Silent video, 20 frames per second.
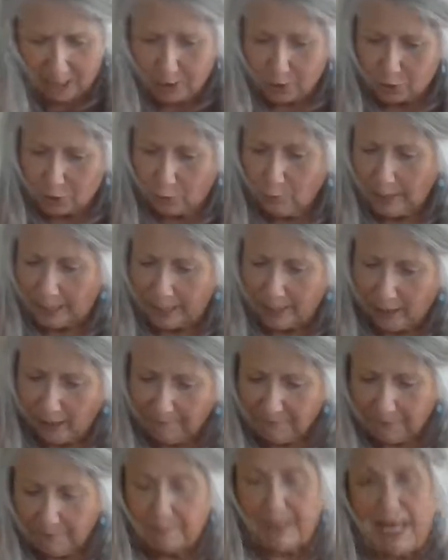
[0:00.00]
So right
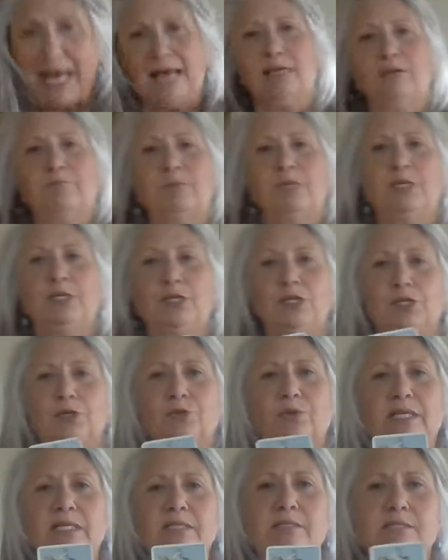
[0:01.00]
off the bat, you've been
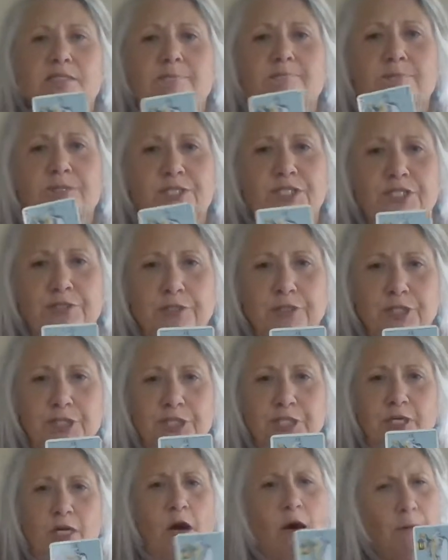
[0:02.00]
doing some
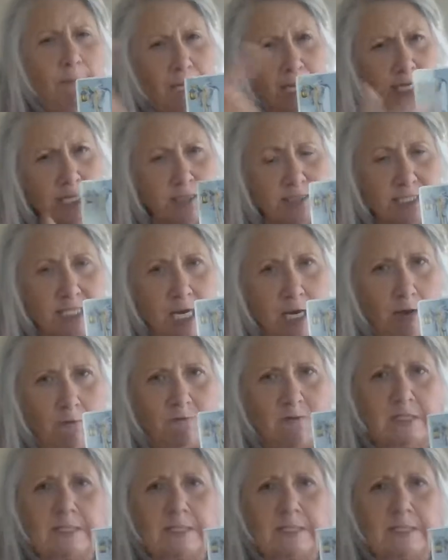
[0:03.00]
searching all by yourself.